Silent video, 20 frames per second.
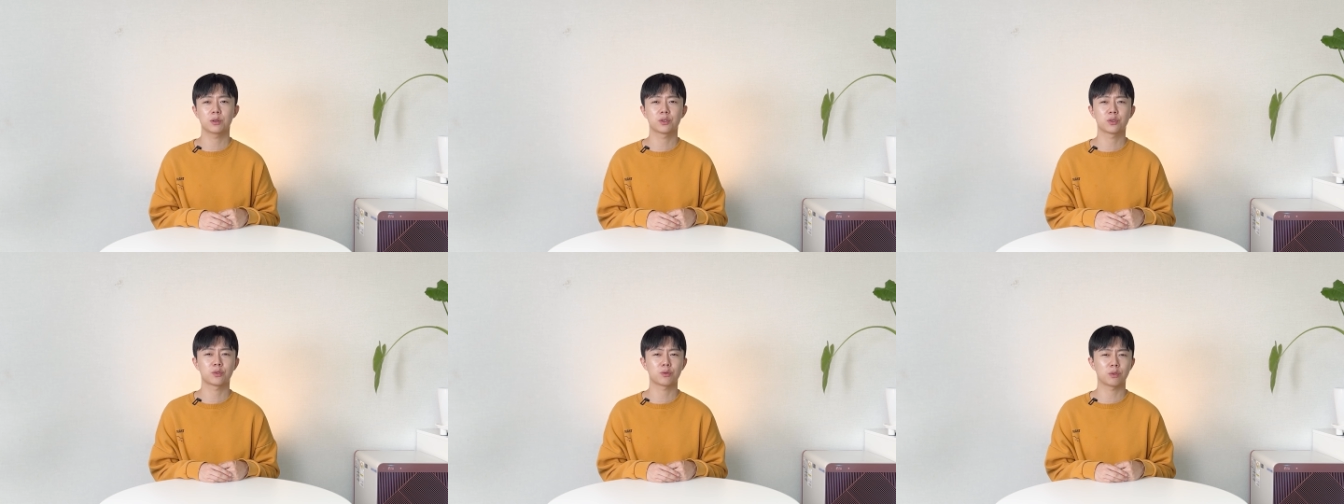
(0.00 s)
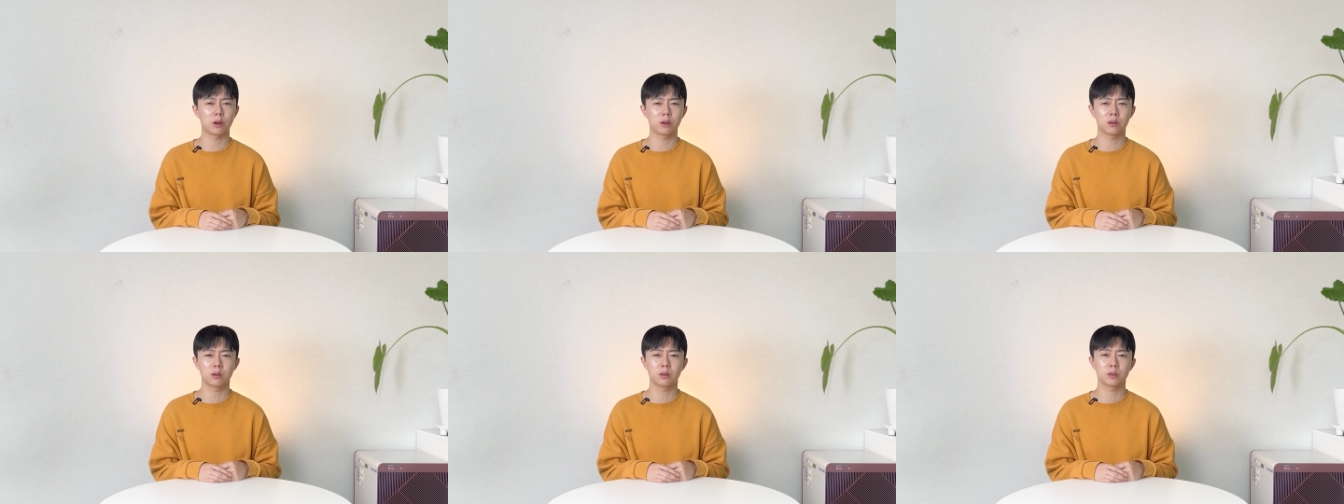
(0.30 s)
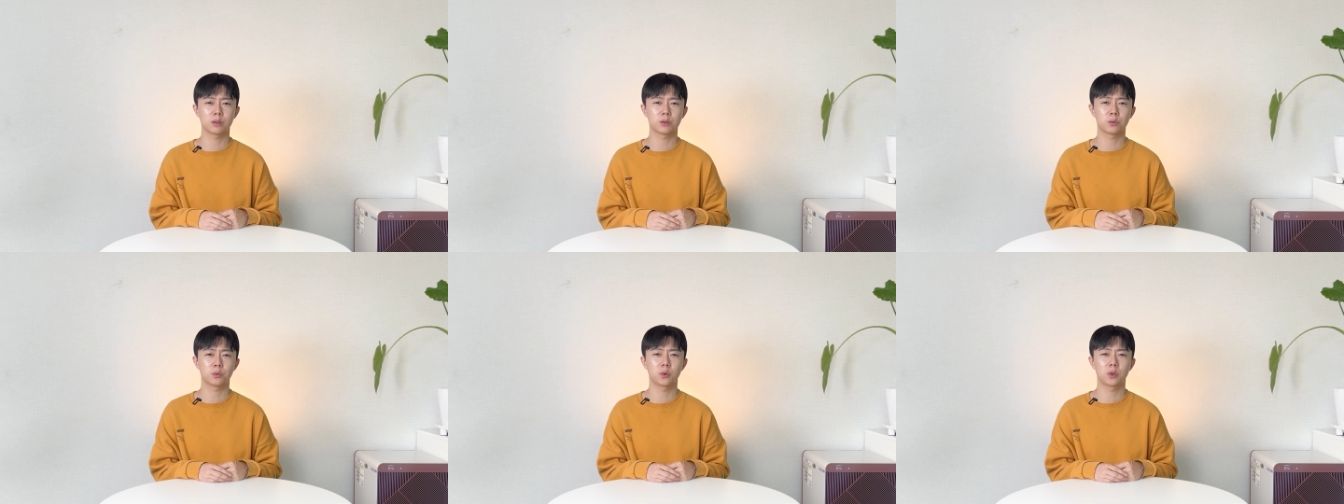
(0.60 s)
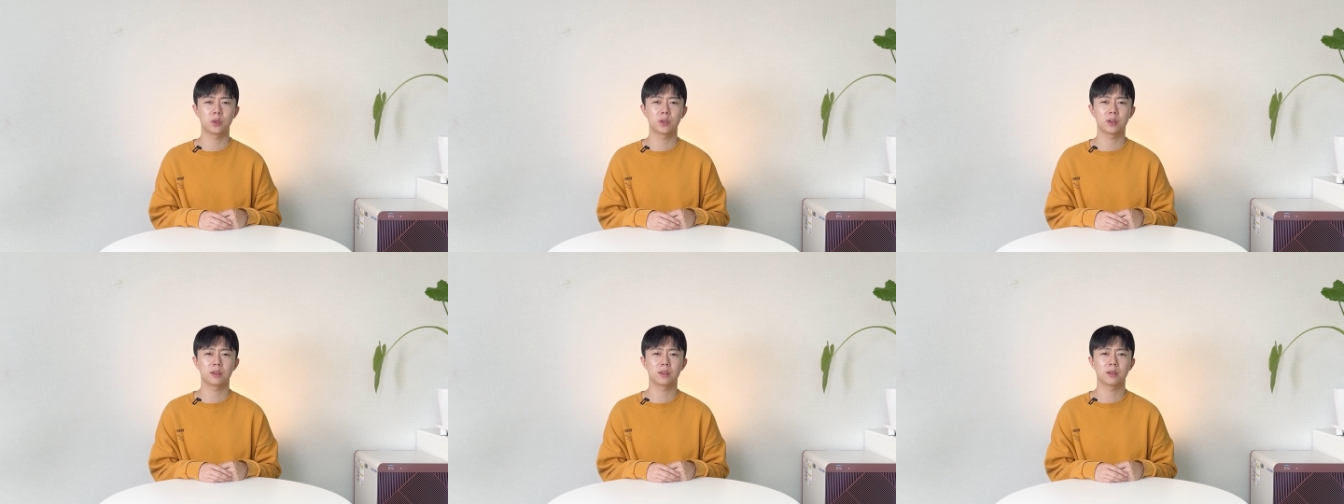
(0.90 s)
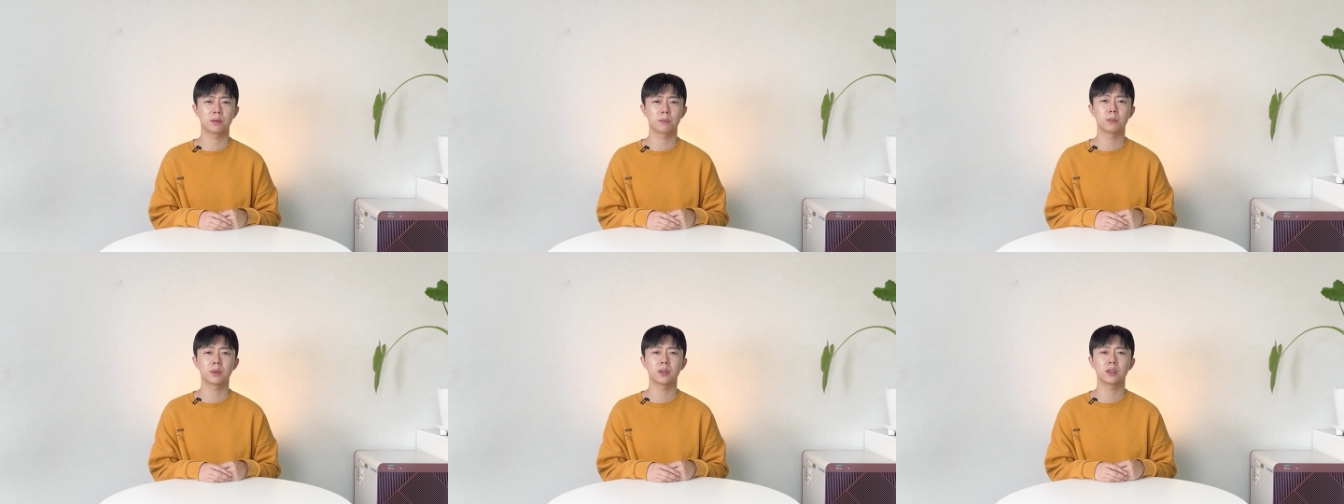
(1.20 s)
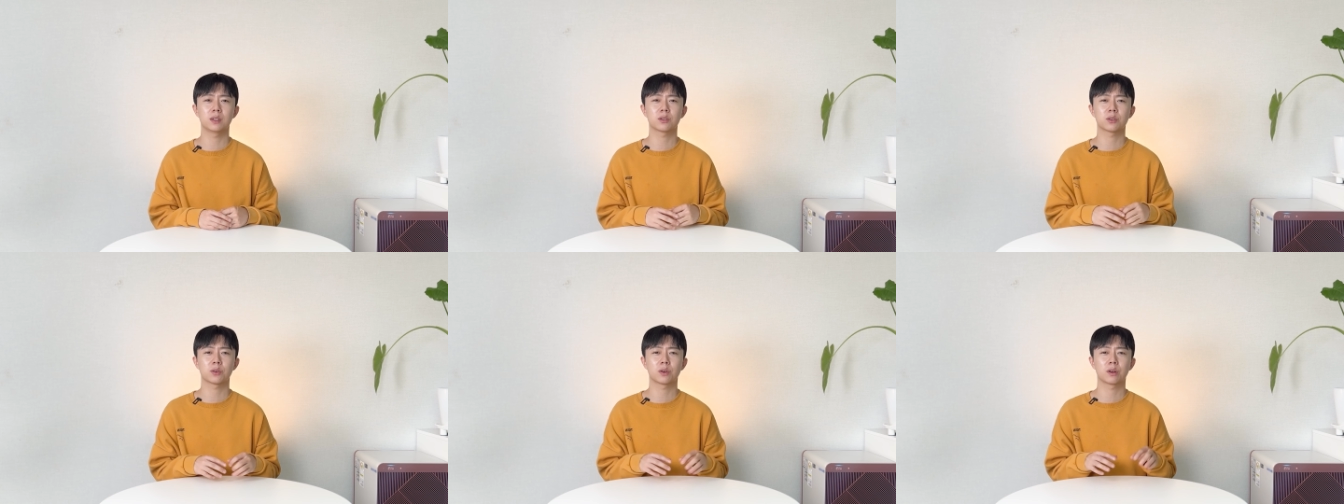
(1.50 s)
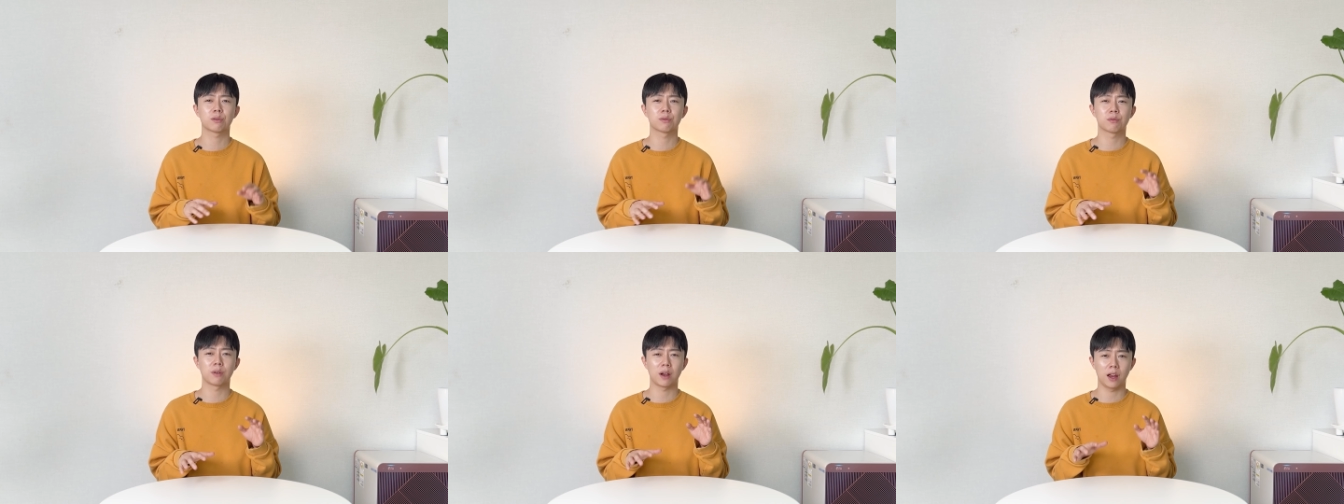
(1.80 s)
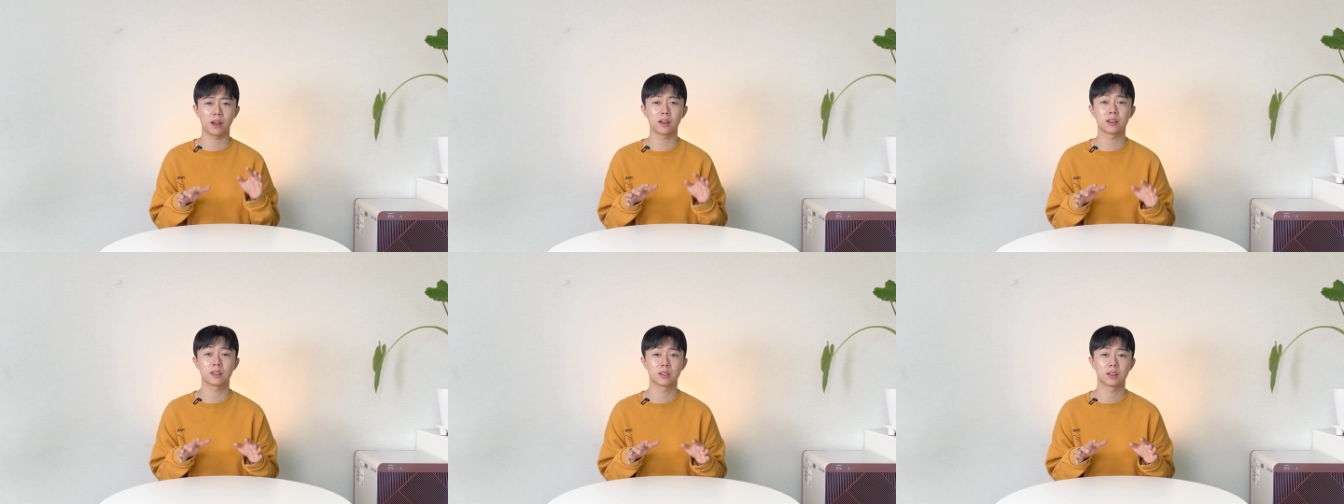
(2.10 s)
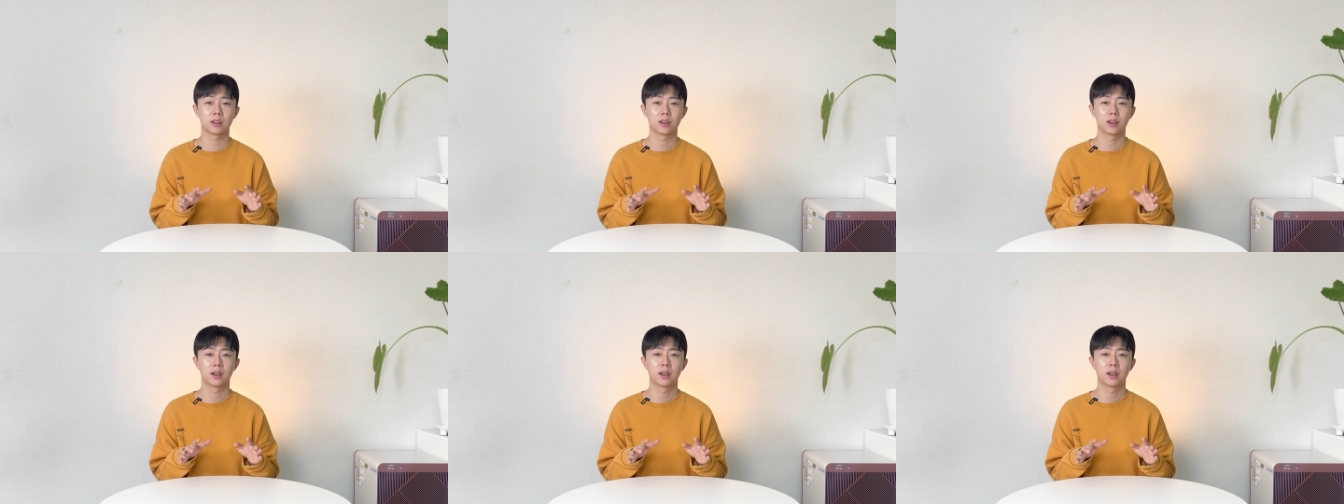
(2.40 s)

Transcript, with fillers: struggles within the military ranks.